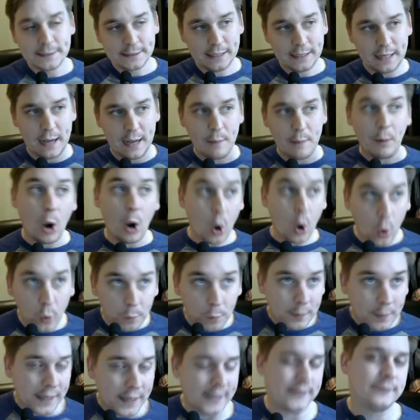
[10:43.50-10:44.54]
I'm
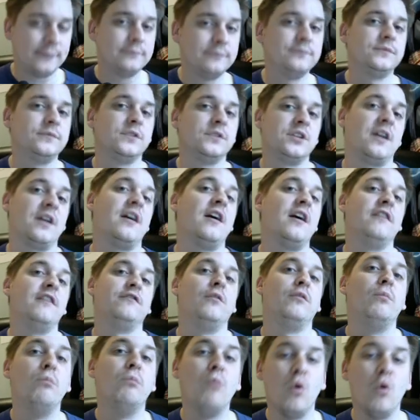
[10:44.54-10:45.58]
hoping to have
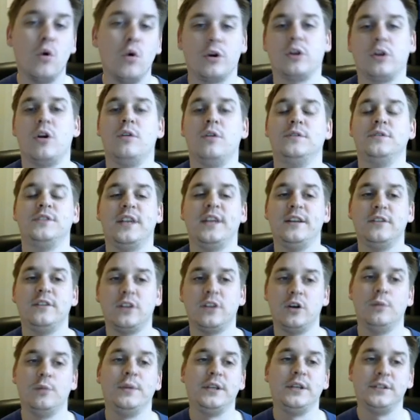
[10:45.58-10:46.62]
more content
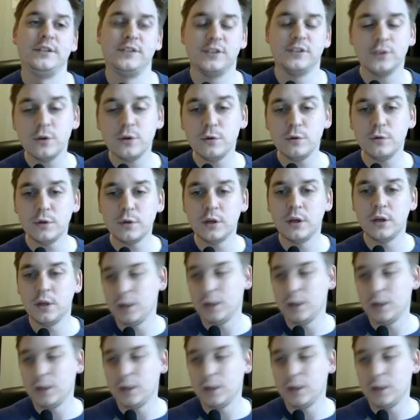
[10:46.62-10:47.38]
coming soon.